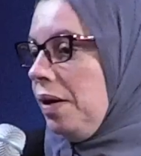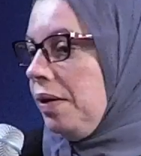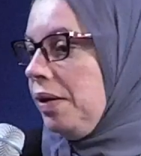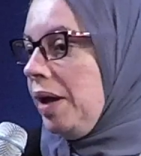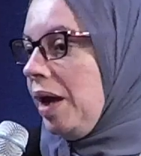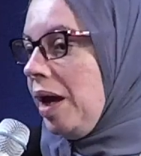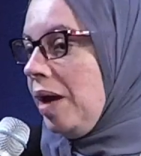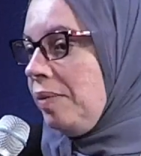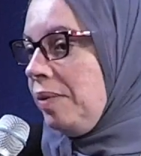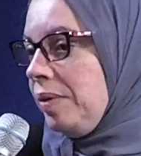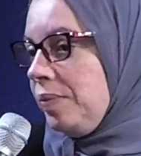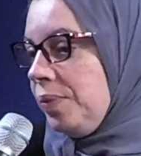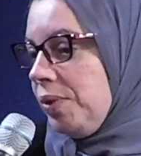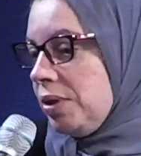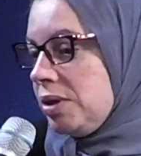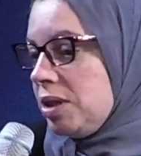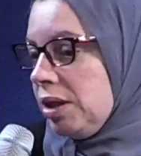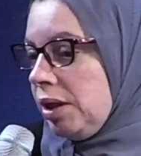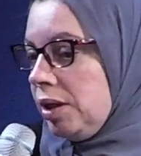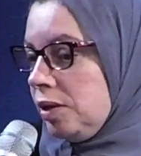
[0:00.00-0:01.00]
Yeah,
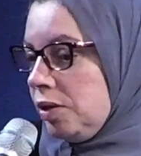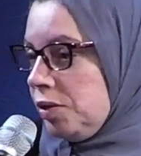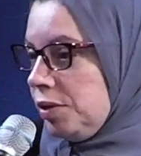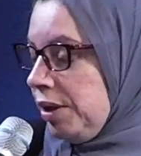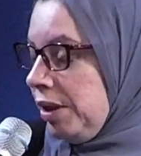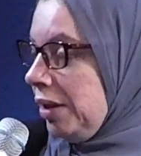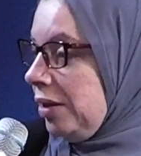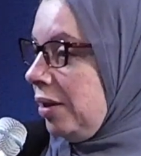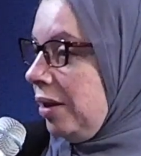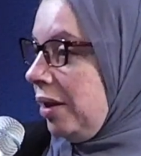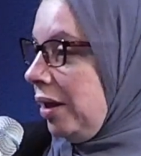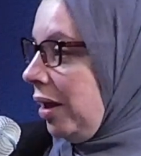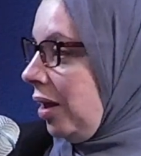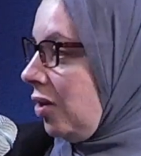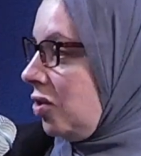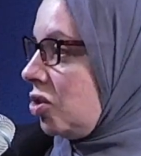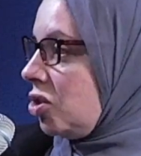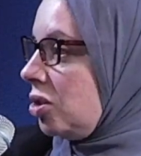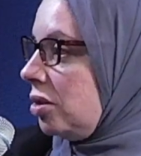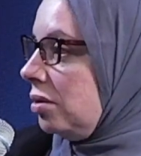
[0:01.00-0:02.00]
particularly in
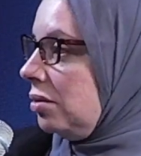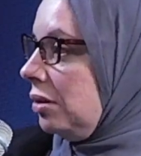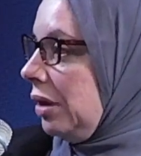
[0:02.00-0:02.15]
litigation.